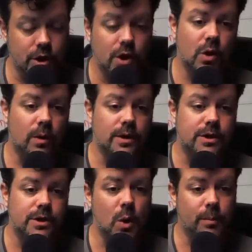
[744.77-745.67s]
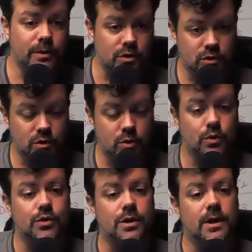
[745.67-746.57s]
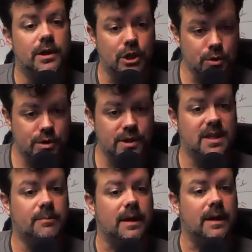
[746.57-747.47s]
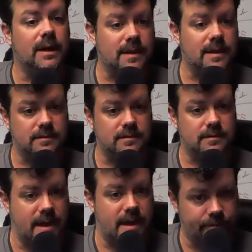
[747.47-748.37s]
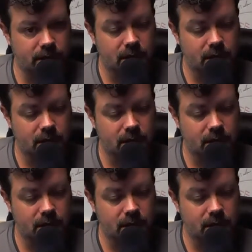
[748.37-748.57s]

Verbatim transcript: who want to open stores using the McDonald's name.